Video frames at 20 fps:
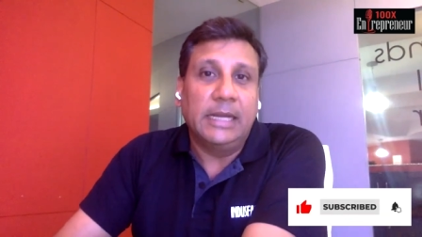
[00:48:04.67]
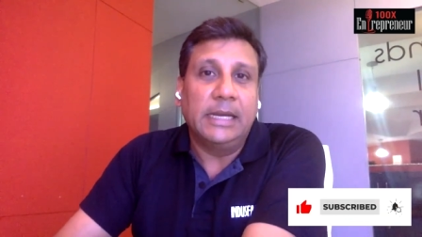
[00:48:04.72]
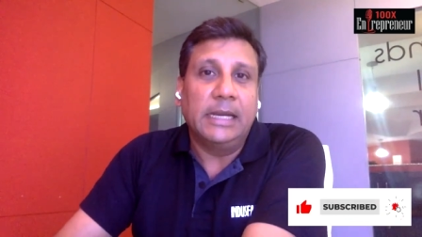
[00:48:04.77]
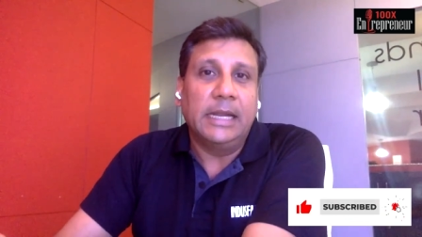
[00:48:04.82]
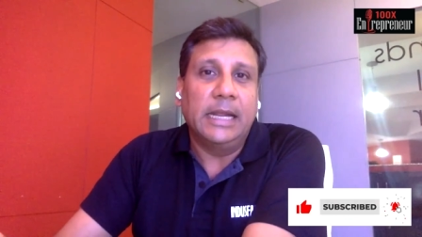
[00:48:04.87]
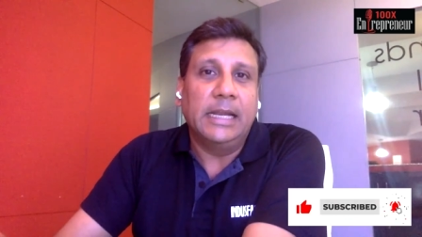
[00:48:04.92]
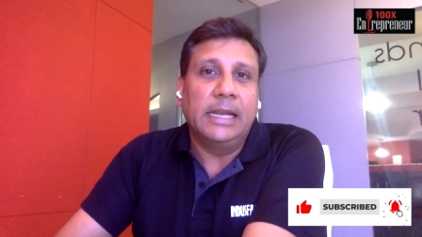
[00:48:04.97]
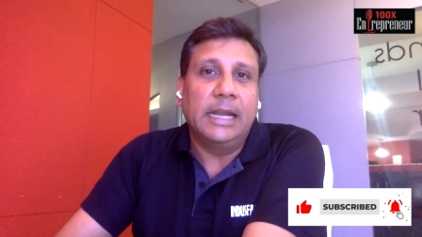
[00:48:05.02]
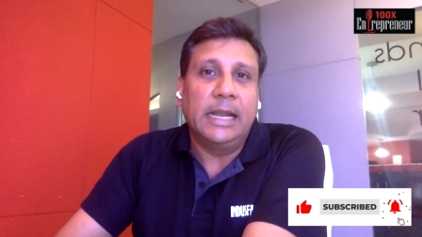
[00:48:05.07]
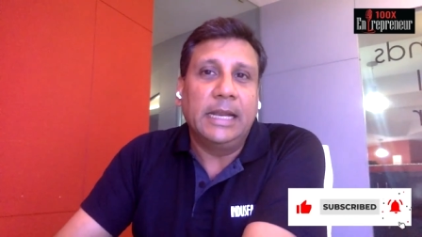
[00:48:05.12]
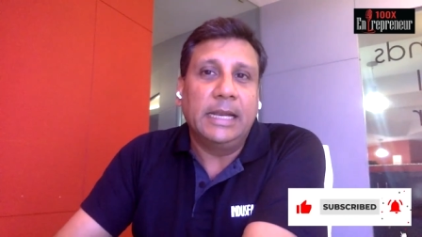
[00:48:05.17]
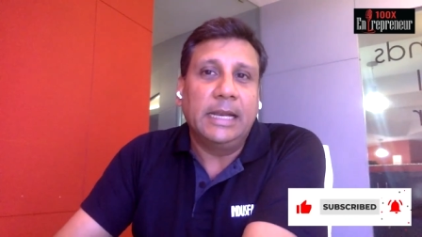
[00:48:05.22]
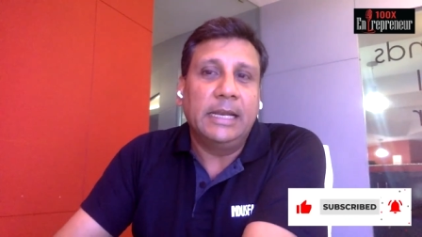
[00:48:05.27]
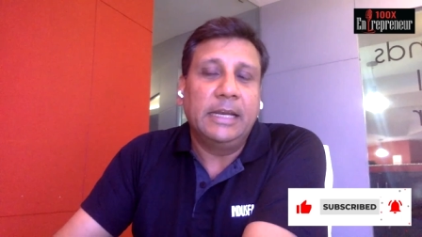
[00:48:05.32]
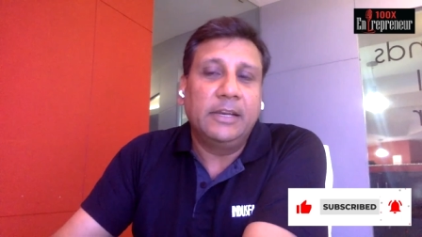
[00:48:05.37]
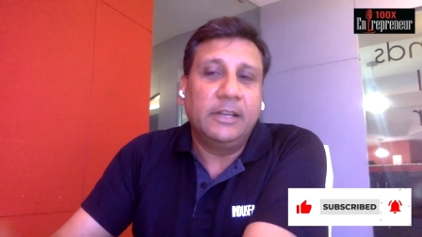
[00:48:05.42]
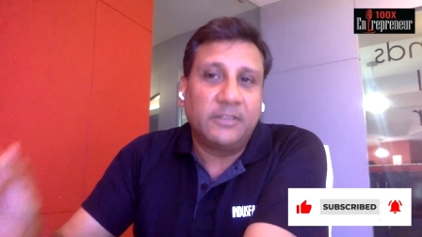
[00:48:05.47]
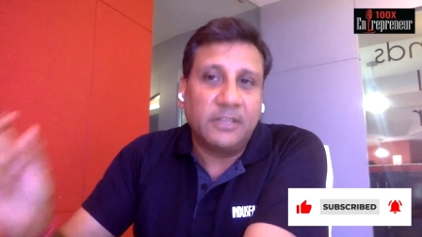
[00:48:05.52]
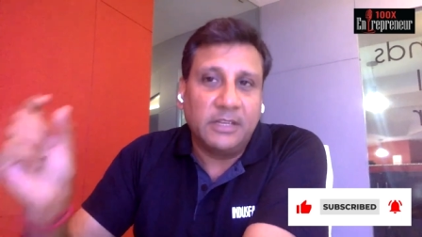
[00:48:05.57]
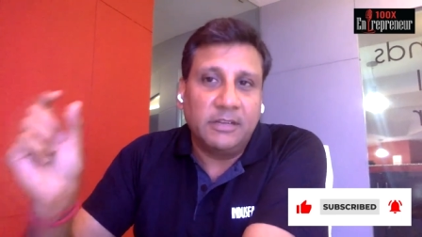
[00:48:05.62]

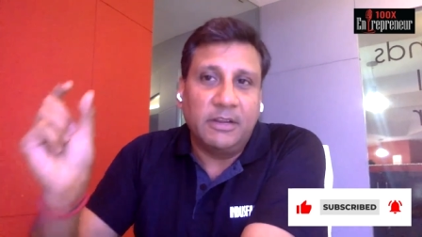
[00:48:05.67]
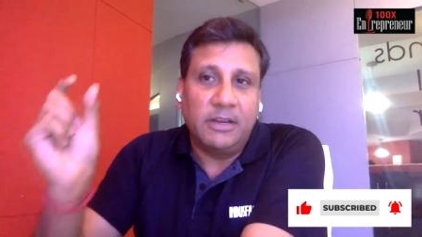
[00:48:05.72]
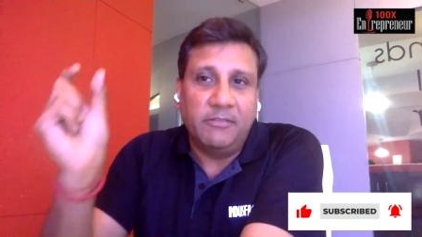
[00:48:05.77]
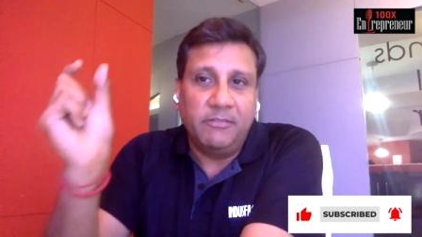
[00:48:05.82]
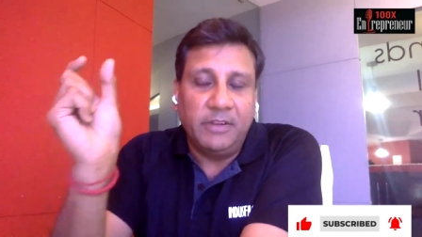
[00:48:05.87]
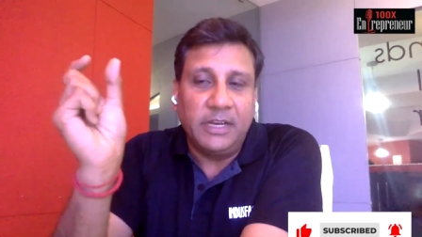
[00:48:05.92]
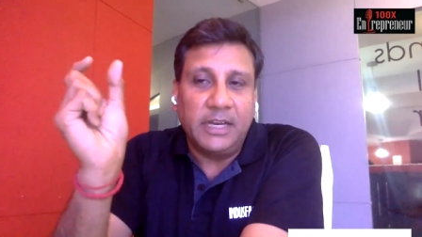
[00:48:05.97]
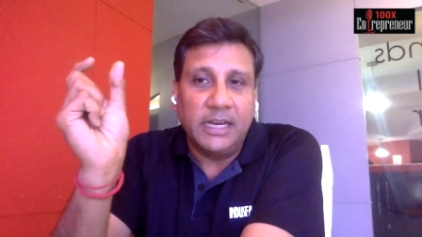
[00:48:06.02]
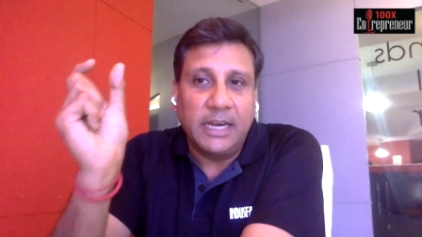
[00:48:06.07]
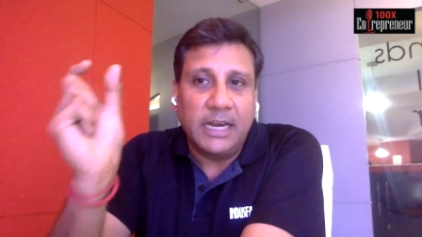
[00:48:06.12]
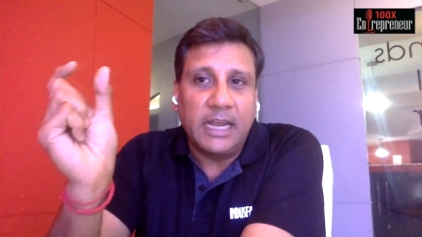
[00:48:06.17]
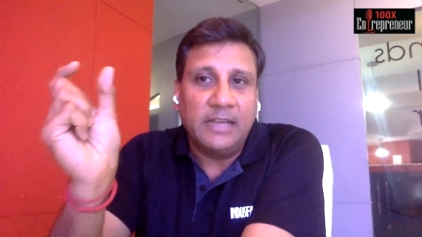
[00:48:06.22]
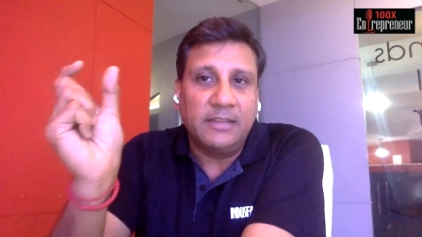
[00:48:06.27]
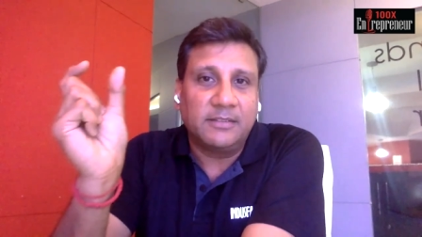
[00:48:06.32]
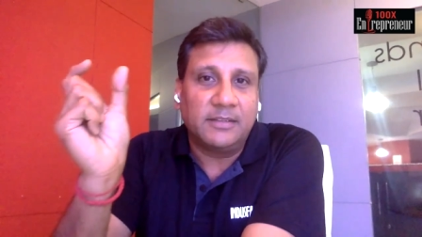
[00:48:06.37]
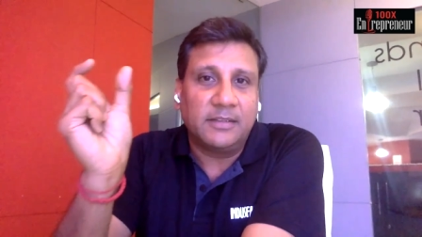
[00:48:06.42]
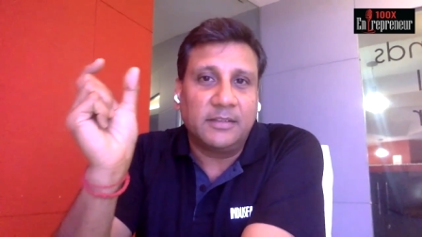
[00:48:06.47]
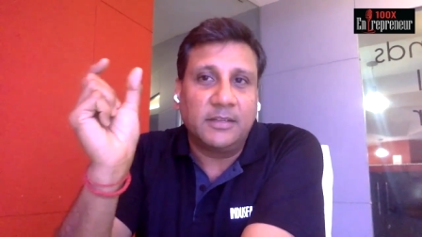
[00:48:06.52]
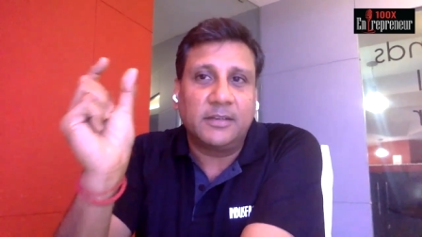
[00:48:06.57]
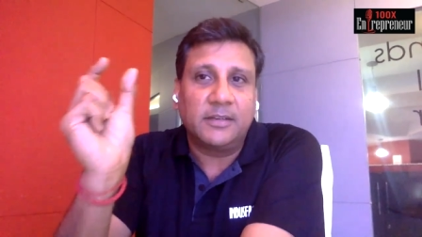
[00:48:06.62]
and we
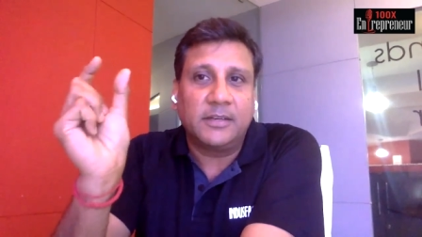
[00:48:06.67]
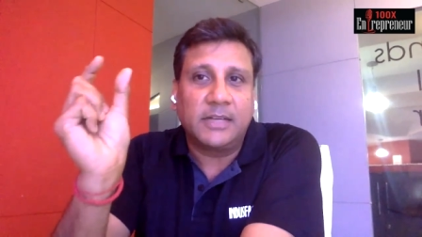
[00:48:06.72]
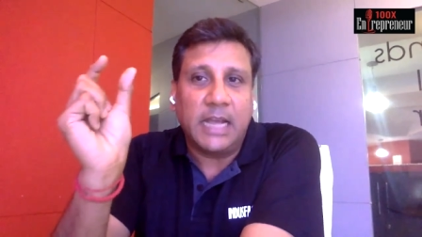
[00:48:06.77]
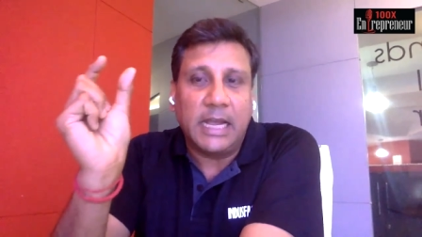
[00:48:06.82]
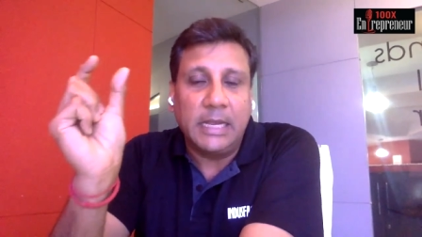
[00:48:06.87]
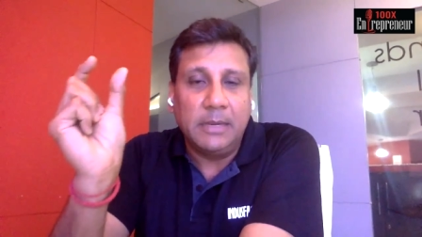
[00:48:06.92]
realized that the